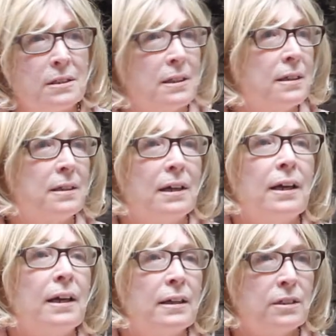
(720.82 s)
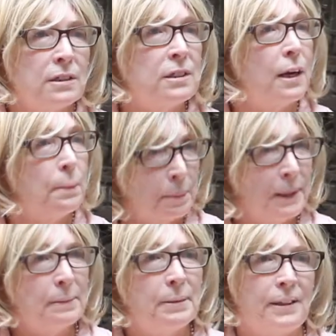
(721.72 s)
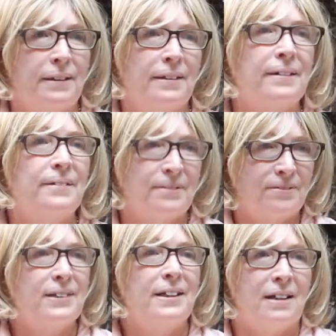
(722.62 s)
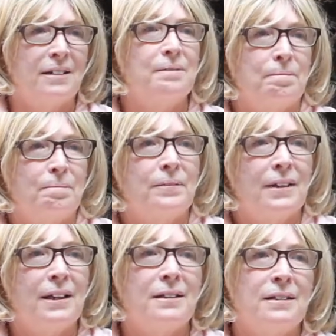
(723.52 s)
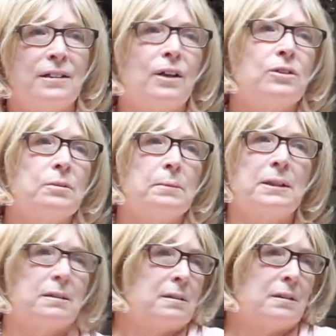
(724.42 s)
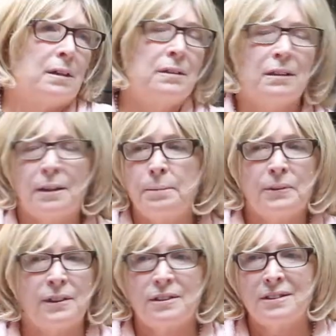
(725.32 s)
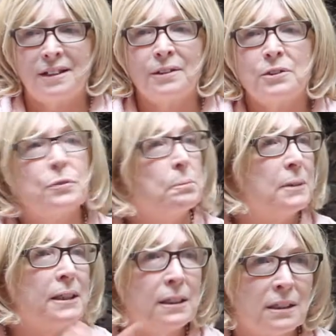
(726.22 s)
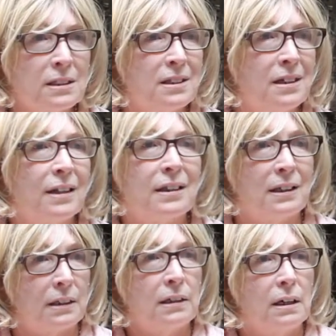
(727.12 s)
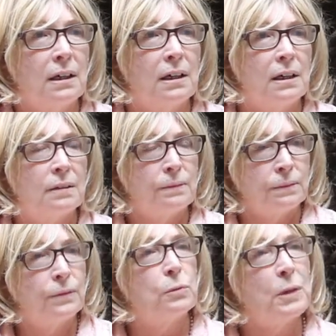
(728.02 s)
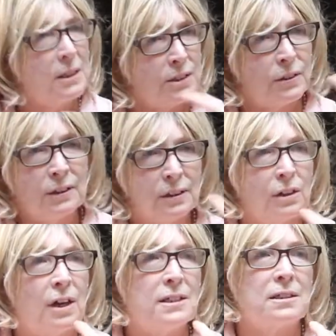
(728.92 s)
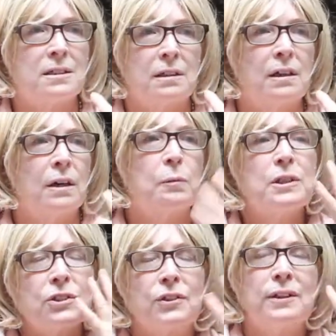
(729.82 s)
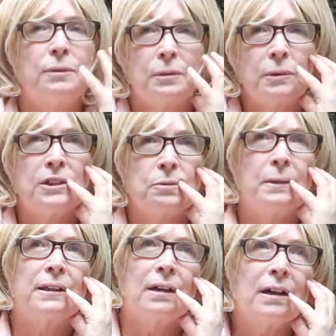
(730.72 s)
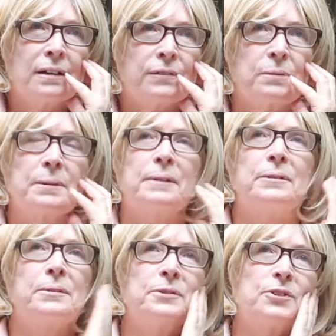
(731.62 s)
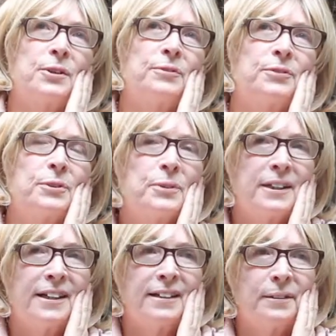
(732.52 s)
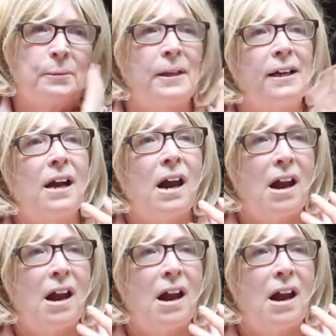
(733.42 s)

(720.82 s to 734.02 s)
and wow. A down payment. Yeah. And the ultimate, and a couple $1,000 for me, that's nothing for what it's going to cost to, what it's going to enrich my life to be able to enjoy food again the way